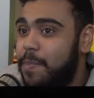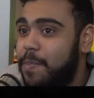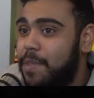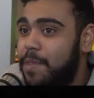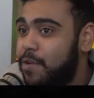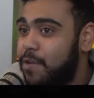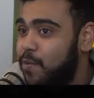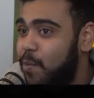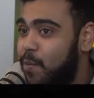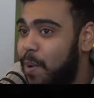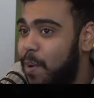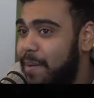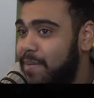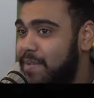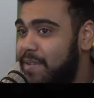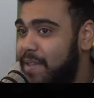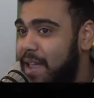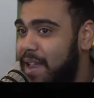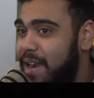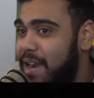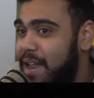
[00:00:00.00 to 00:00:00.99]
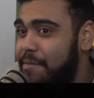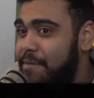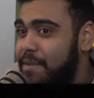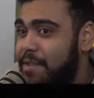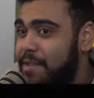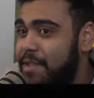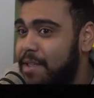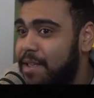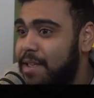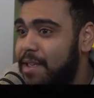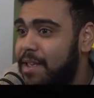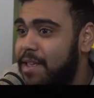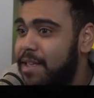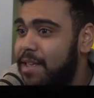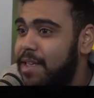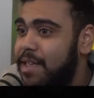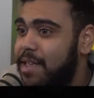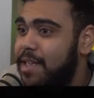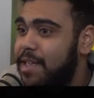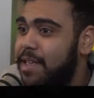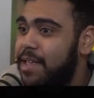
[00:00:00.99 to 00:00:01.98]
There's a website and everything.
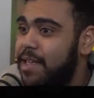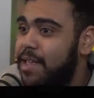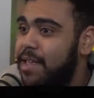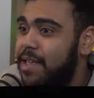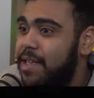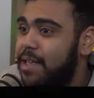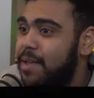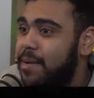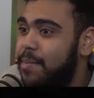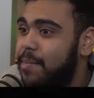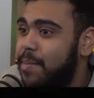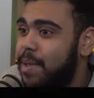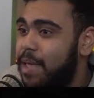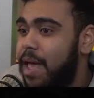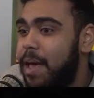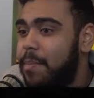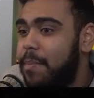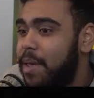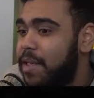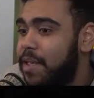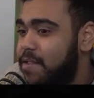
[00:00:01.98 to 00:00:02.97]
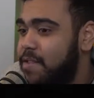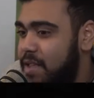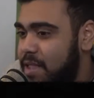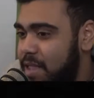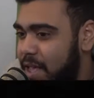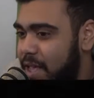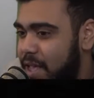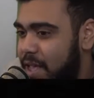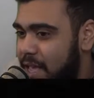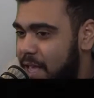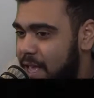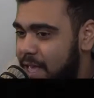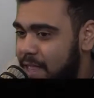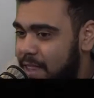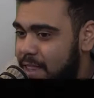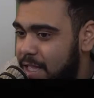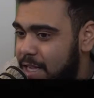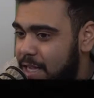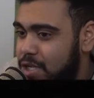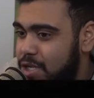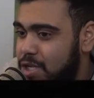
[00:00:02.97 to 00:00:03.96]
But yeah, basically
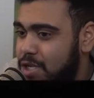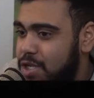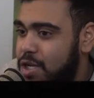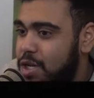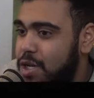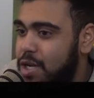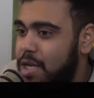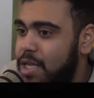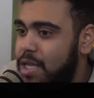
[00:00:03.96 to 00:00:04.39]
they just took